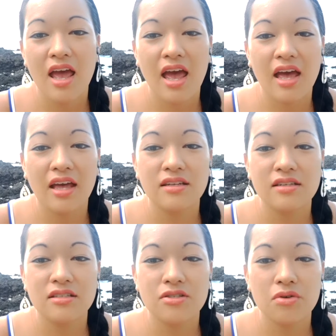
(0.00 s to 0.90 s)

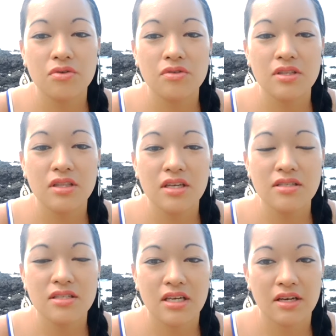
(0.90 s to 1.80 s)
And so these
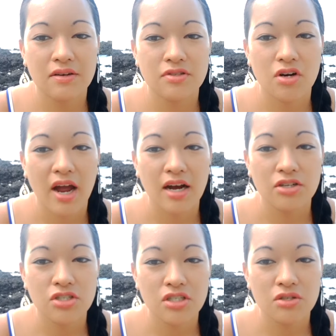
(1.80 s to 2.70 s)
gifts are
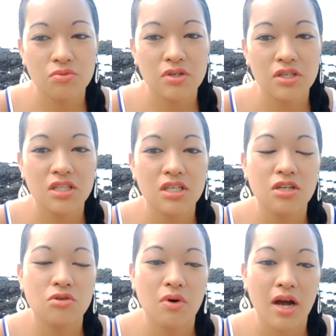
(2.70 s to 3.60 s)
actually really
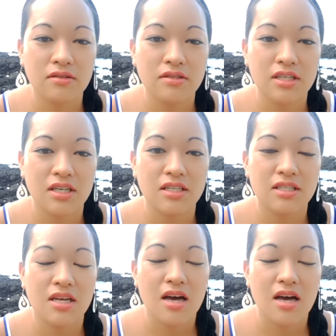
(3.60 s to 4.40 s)
grounded